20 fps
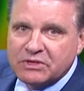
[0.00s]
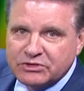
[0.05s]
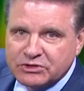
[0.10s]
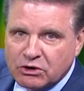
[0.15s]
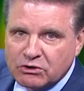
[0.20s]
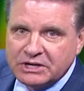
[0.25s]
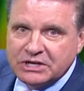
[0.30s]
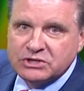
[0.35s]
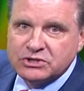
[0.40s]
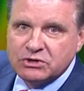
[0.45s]
the
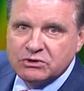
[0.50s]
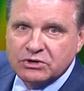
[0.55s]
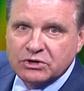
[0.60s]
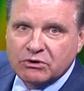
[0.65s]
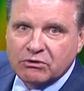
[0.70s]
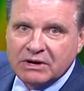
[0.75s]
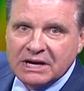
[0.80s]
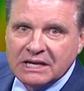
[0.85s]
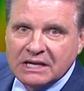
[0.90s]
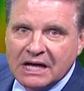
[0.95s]
32
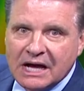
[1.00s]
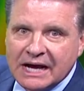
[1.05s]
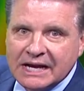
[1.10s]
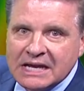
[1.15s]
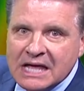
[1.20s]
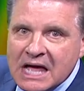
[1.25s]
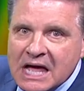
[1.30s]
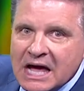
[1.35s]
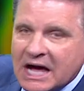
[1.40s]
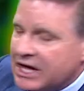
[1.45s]
degree
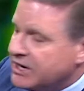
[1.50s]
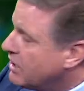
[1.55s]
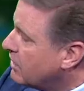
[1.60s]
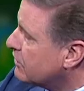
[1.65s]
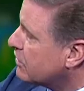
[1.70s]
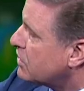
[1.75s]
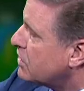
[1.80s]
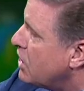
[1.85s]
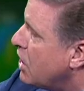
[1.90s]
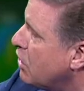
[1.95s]
line,
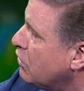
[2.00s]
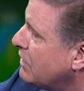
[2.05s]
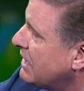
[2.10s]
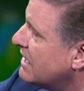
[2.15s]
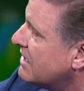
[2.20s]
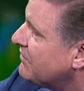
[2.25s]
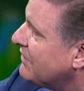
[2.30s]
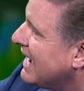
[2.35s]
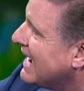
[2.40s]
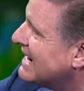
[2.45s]
another
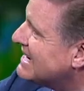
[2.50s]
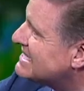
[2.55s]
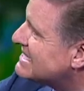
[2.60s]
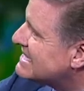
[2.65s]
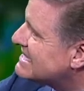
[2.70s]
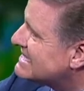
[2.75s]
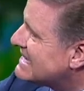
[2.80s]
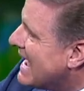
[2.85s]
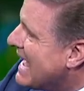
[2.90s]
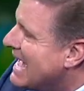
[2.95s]
coating of ice
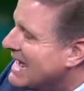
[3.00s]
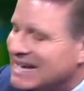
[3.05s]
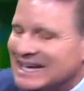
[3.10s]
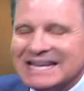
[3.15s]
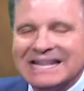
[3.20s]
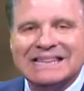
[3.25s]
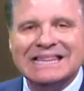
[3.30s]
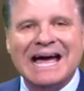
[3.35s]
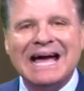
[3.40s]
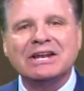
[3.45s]
is
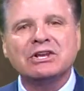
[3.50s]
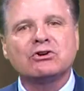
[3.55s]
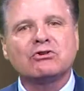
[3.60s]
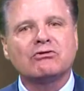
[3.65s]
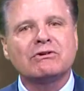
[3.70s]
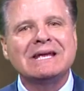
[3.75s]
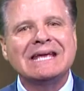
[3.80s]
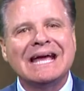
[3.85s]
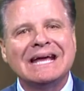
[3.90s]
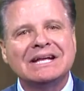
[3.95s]
added and that
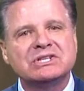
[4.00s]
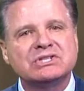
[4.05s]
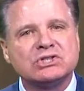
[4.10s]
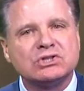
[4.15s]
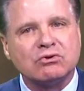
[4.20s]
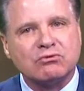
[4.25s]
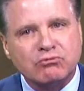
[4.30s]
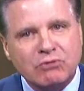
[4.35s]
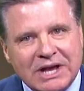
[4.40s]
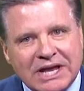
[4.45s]
creates
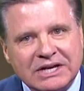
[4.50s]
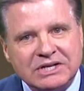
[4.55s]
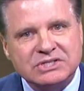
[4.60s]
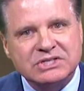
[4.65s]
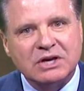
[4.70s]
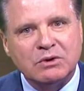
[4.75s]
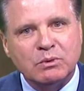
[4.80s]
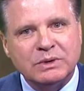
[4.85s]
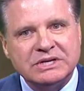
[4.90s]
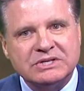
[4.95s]
the rings
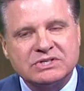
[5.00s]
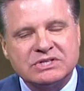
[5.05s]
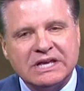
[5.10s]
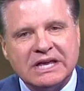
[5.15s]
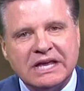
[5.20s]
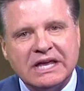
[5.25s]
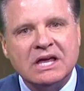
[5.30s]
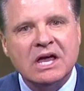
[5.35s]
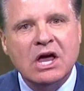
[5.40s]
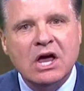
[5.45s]
that we
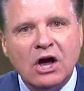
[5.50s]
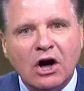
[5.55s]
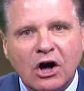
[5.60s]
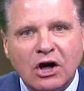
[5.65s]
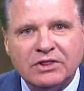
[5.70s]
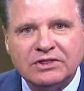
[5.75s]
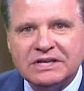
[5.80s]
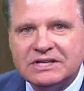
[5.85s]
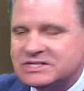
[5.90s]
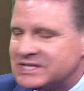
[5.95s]
see
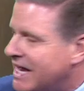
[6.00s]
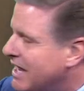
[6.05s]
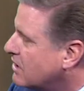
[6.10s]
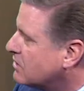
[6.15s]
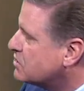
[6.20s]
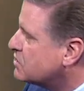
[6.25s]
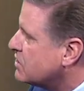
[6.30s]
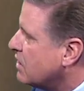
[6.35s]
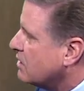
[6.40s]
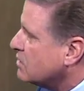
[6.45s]
on these
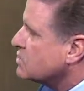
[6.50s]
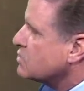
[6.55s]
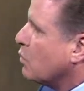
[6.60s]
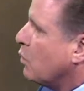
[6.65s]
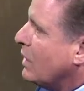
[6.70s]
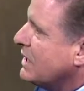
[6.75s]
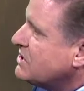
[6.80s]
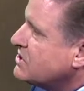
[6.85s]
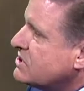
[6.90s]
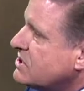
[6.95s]
hailstones.
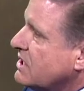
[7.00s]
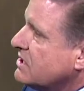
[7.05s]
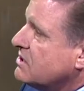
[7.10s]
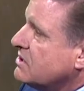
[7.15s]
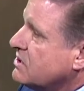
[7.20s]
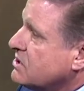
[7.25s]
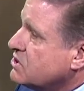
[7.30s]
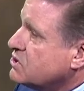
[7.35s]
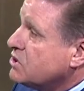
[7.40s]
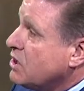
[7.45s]
Once the,
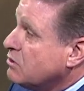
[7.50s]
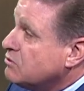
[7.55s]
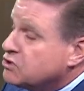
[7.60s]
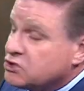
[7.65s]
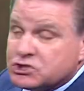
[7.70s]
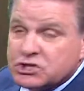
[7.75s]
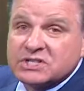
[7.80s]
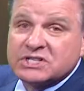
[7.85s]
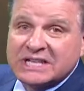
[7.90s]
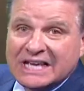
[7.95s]
the
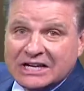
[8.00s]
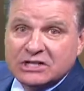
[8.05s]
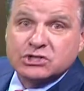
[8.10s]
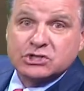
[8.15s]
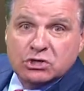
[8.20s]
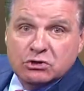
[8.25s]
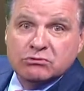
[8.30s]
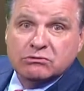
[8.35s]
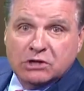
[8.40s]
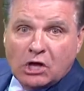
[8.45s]
stones just get
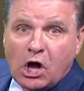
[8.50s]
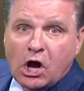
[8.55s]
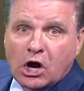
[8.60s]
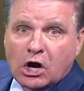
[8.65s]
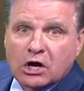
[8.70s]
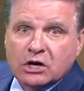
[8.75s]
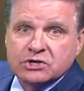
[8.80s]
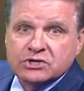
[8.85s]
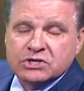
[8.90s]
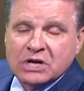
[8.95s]
too
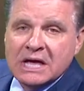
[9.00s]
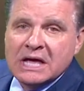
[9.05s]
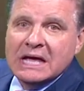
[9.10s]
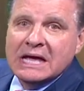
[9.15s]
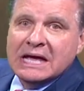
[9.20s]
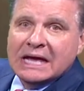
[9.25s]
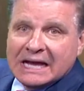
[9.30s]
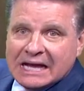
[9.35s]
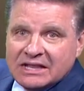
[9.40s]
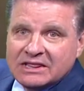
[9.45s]
large
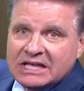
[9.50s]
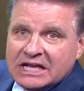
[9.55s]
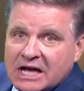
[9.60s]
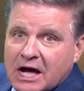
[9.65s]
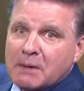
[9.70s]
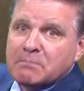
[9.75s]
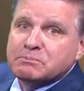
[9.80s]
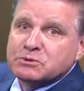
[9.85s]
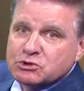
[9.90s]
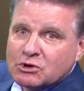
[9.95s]
and the
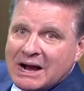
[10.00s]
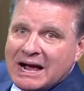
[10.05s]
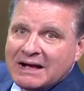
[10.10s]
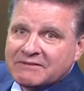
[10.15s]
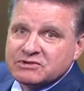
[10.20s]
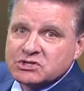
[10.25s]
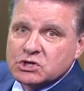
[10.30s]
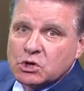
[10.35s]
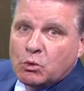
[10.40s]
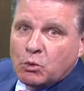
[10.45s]

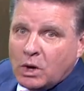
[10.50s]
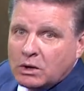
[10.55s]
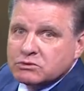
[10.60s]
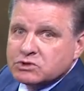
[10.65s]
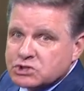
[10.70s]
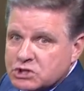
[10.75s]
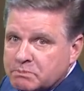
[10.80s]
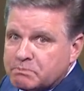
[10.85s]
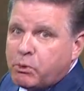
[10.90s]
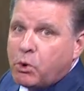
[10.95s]
updrafts
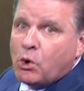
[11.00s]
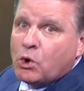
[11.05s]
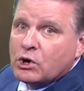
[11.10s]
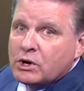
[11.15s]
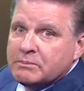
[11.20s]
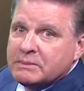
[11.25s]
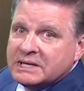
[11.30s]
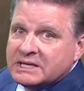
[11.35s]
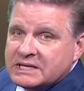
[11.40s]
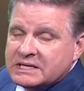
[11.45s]
won't support
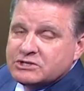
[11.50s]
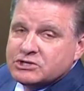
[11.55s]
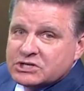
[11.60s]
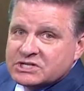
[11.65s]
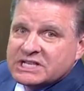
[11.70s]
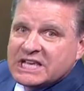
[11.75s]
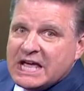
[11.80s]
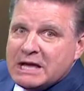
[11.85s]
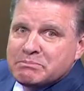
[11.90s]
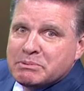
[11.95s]
them and
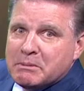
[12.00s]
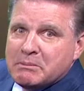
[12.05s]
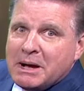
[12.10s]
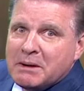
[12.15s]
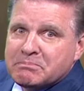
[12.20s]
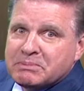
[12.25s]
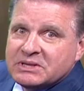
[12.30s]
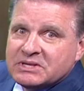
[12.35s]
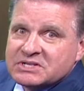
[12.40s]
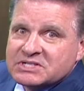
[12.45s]
just keep them
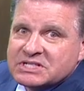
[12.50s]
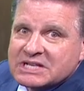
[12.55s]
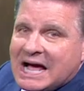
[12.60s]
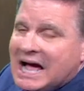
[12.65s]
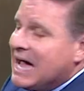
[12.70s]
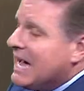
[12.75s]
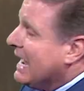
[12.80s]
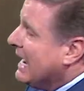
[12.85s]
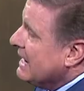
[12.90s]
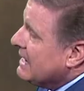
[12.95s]
up in the
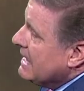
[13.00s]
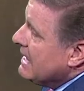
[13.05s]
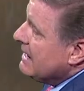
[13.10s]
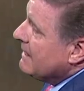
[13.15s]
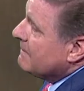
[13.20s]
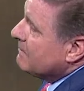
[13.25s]
sky,